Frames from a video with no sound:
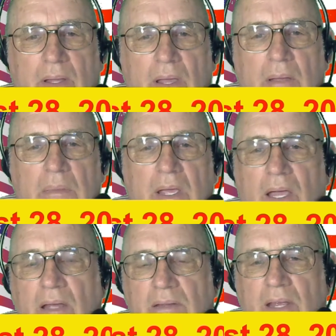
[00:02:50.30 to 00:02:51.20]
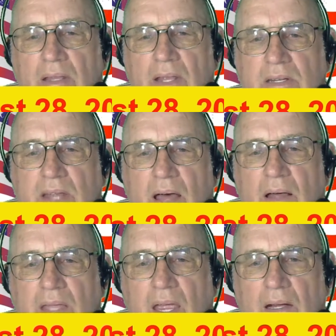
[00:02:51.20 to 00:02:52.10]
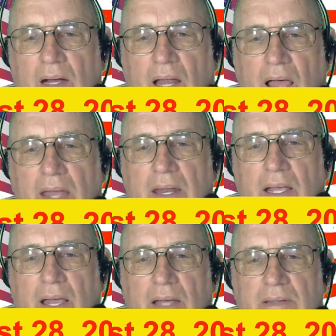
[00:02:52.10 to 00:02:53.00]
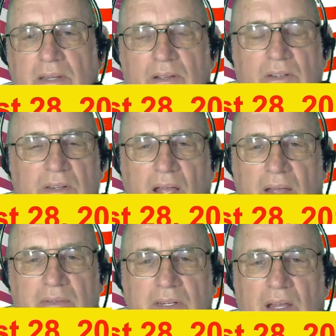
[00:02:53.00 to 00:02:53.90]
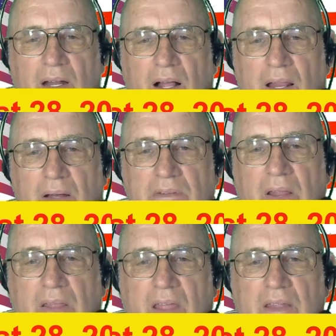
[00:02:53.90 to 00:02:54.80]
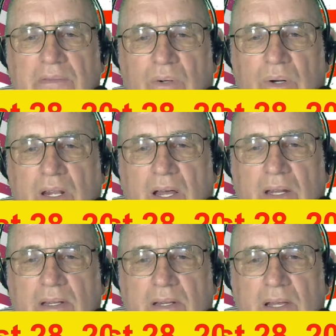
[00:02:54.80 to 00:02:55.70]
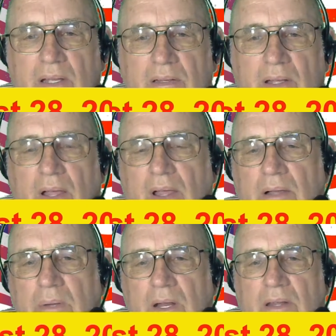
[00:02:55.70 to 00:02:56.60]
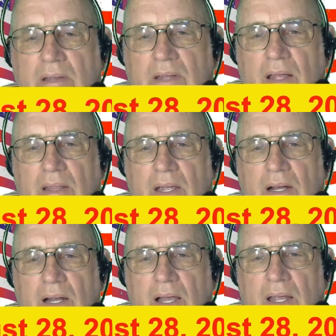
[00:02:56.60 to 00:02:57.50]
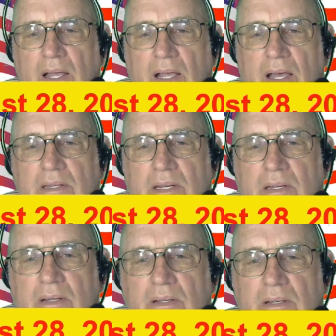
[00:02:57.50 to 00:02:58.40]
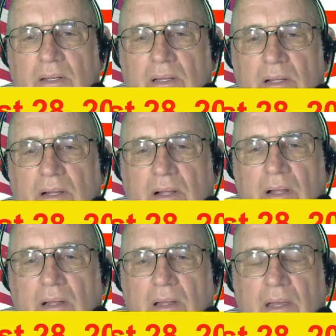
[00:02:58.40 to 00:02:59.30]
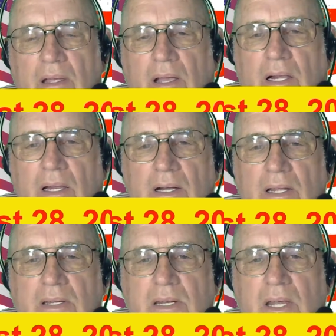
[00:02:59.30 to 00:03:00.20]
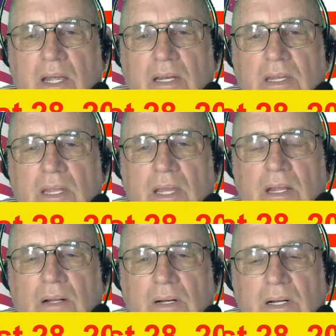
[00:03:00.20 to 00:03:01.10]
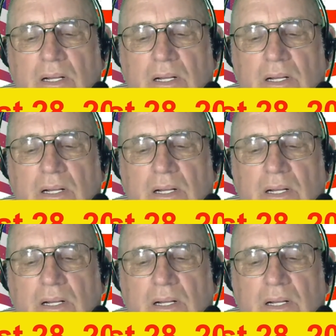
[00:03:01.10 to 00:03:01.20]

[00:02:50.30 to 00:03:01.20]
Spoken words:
because in the South Carolina Constitution, I haven't done all over the other 49 states, but in the South Carolina Constitution, it clearly states that in order to